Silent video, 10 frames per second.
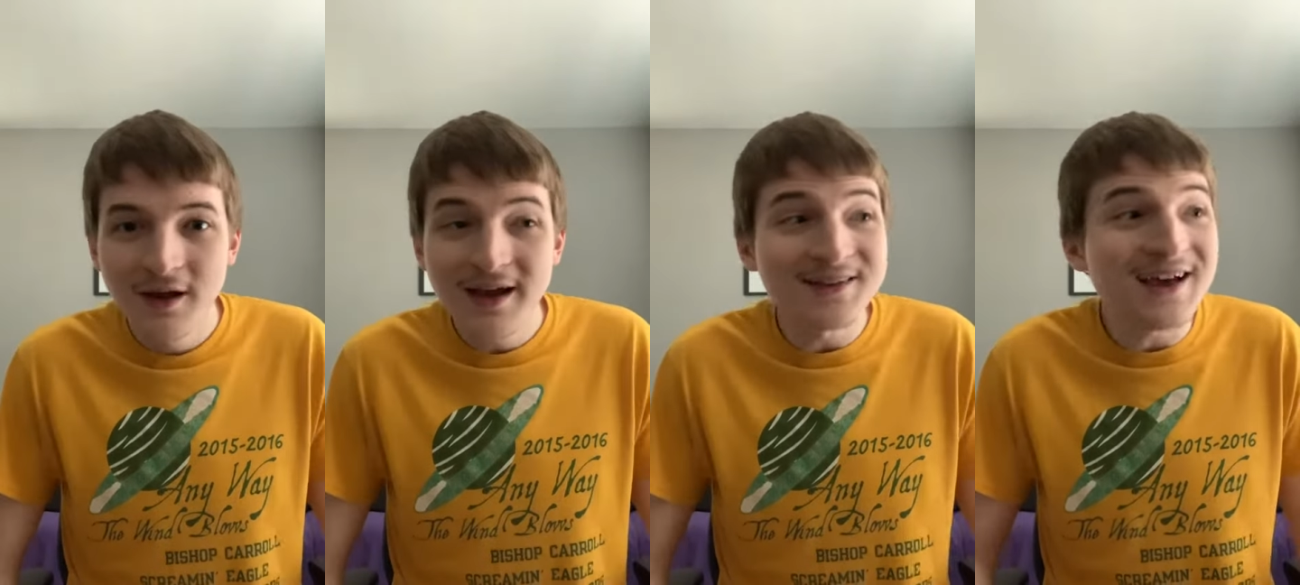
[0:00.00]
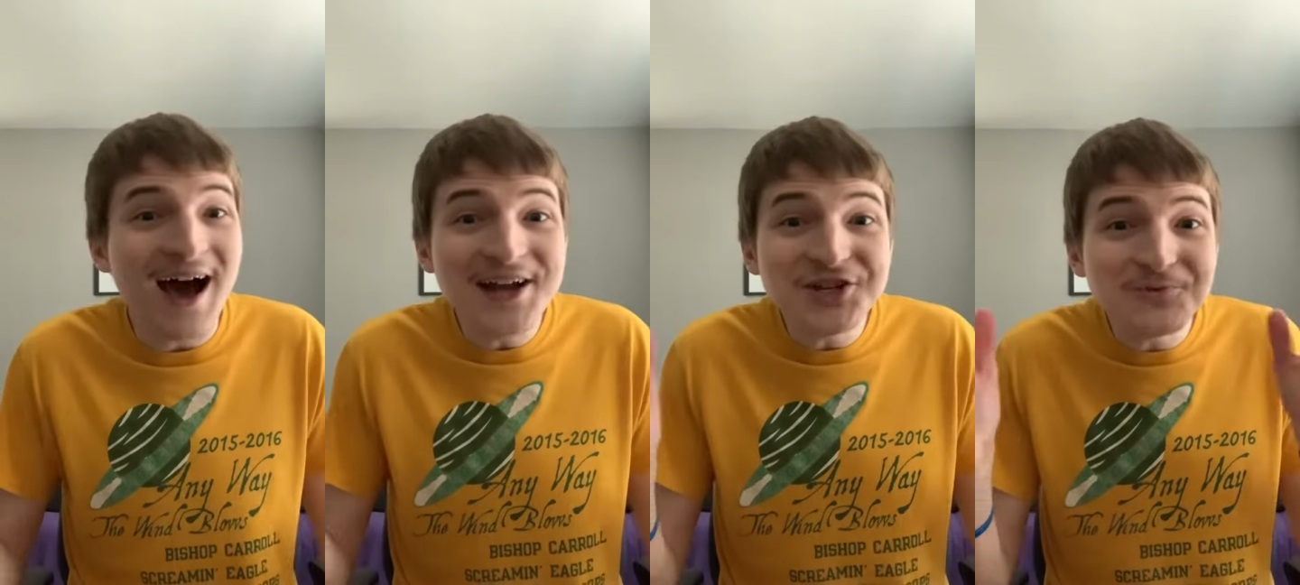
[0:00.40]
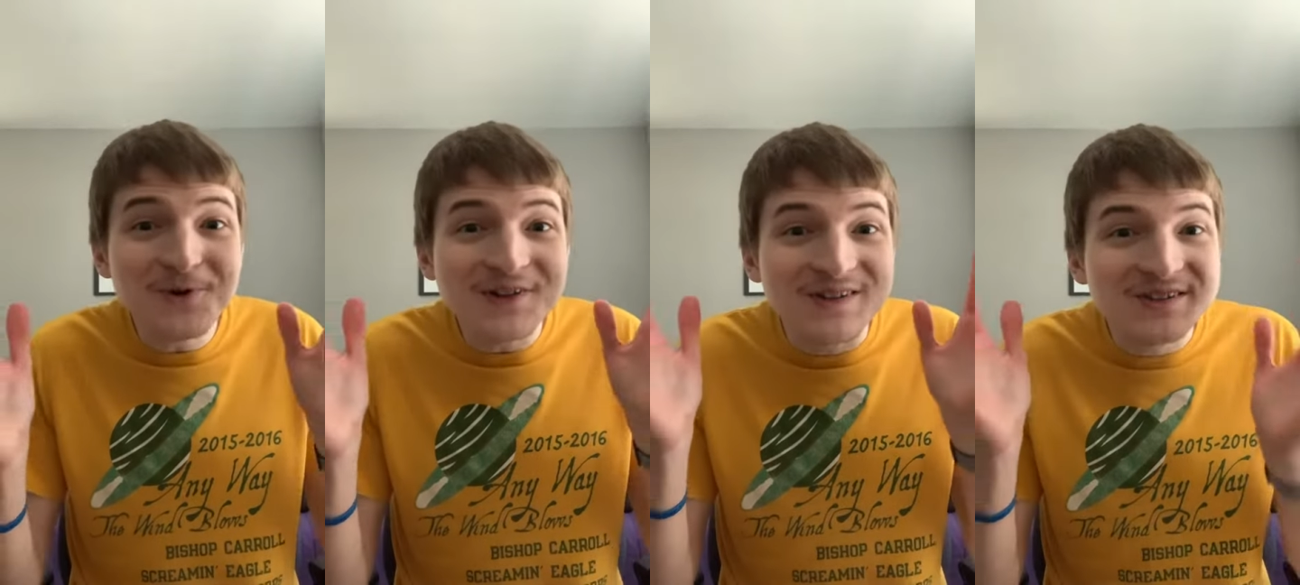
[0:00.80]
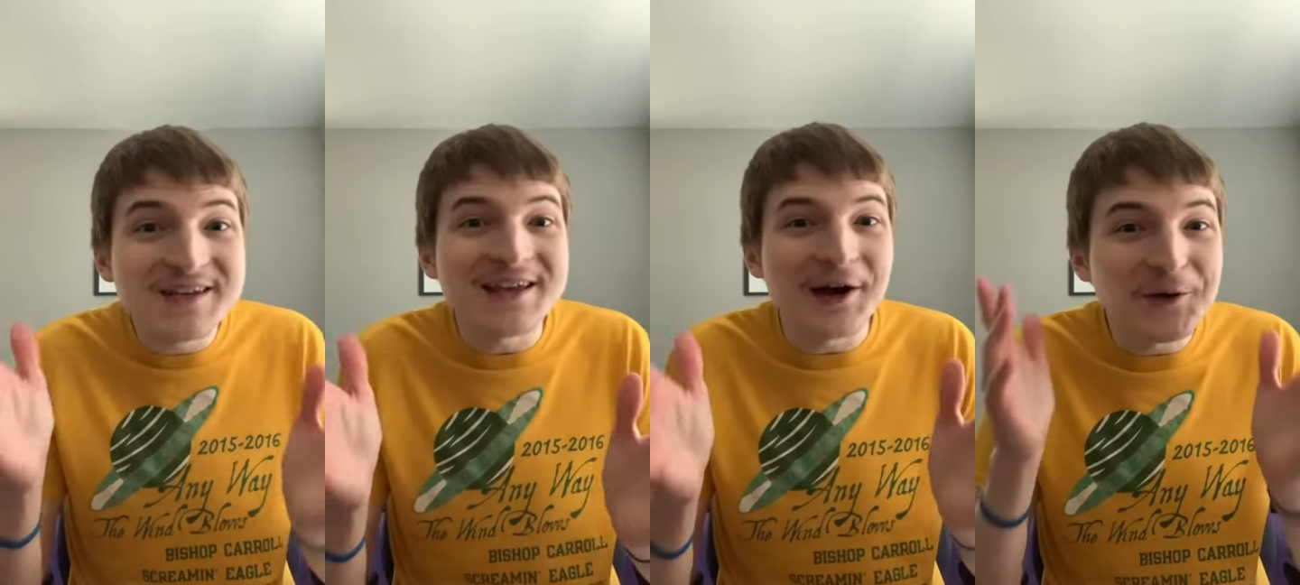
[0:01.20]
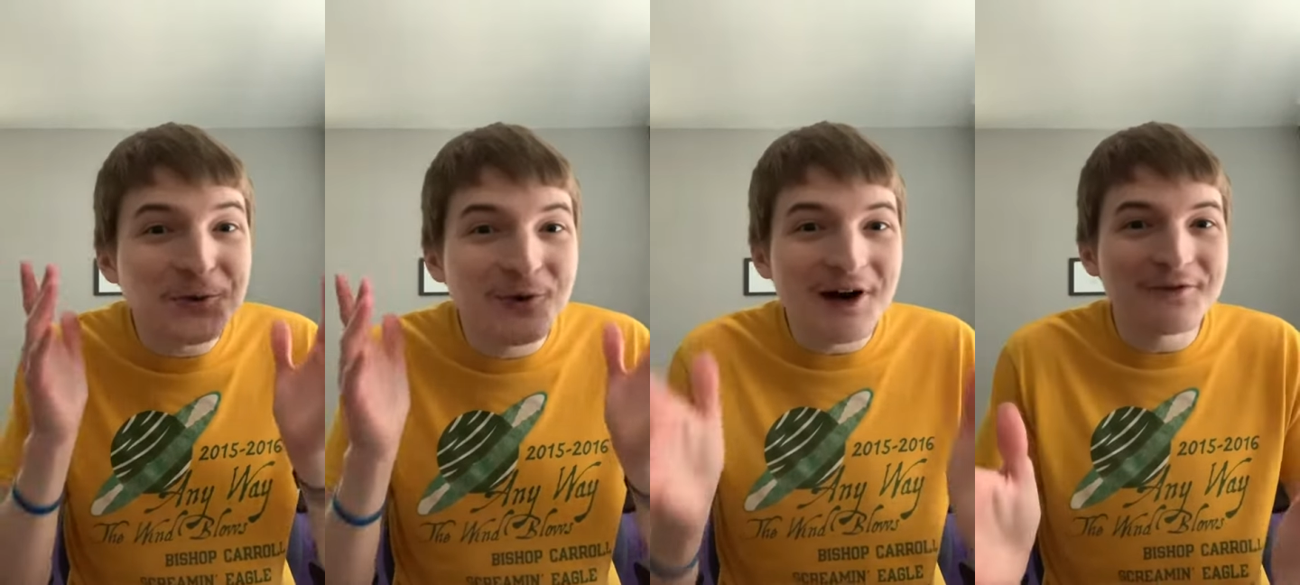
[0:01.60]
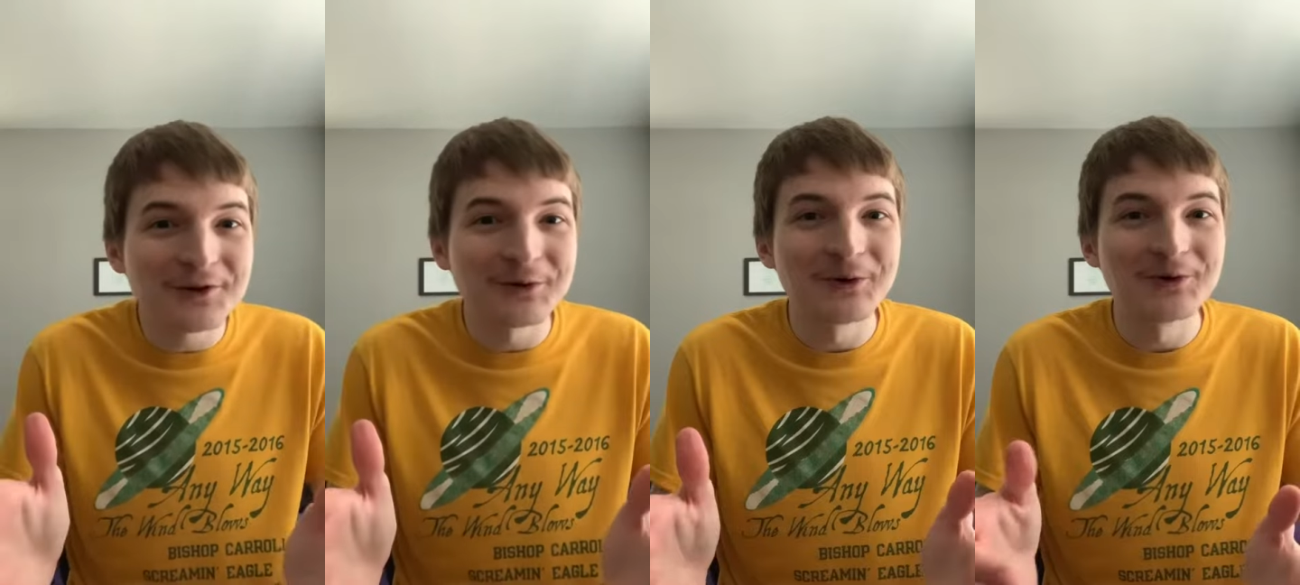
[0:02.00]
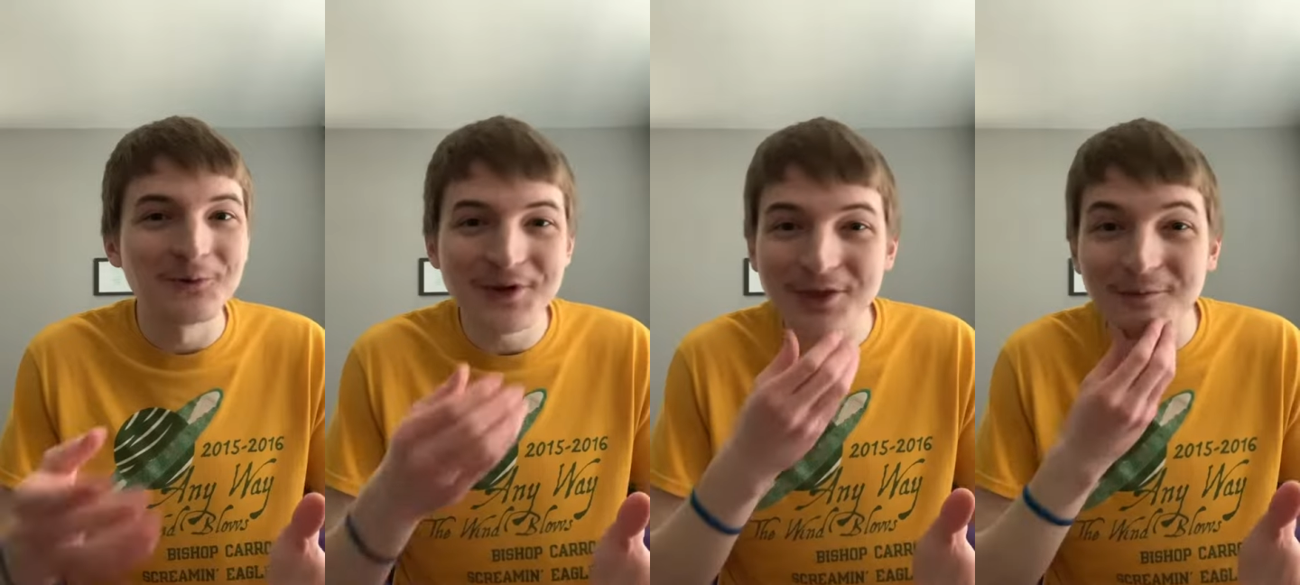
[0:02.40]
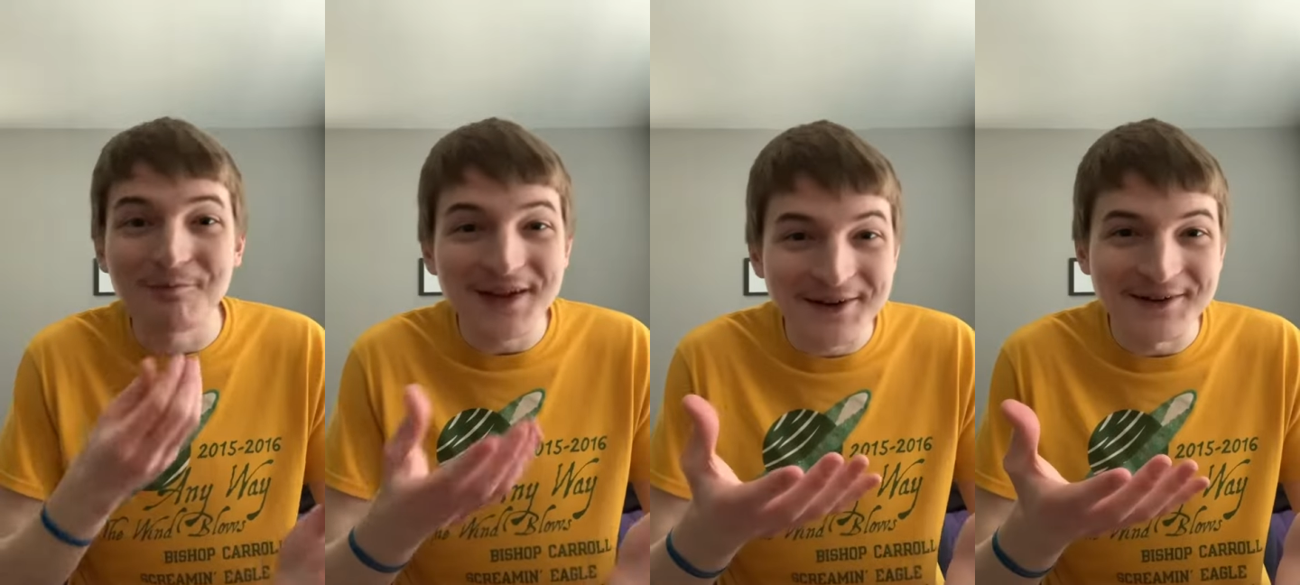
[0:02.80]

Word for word: Guys, I just want to see a 12-year-old with a beard.